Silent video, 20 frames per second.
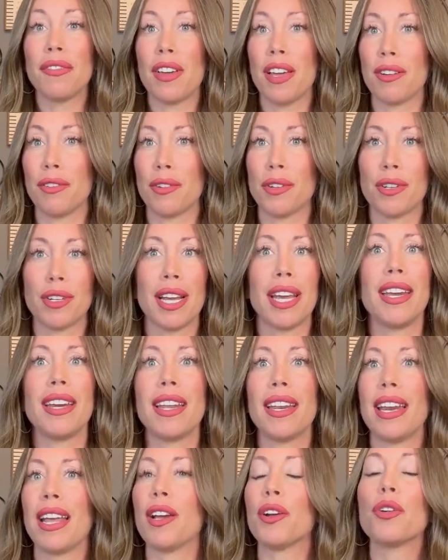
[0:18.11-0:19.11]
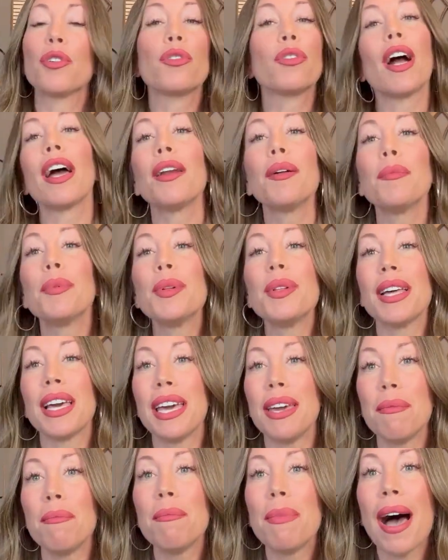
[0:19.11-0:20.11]
and created incredible
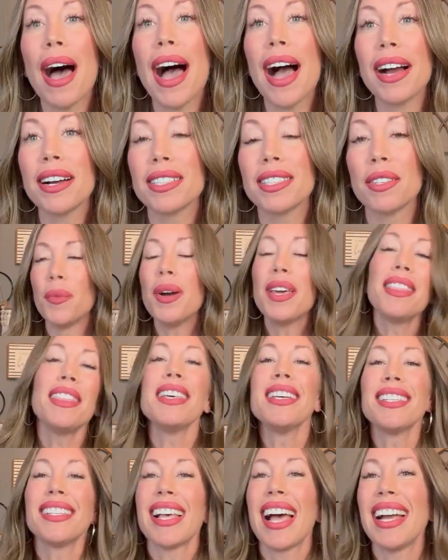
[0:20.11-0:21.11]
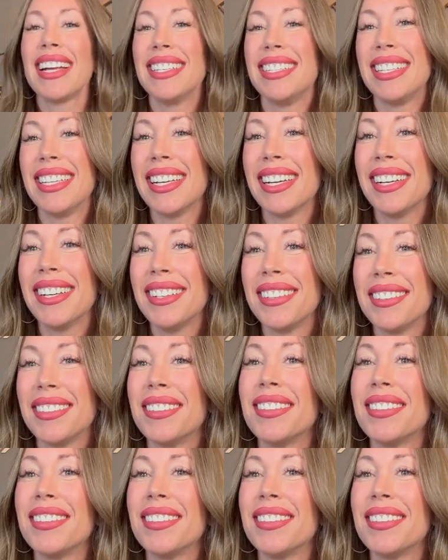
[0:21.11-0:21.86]
impact, with this idea,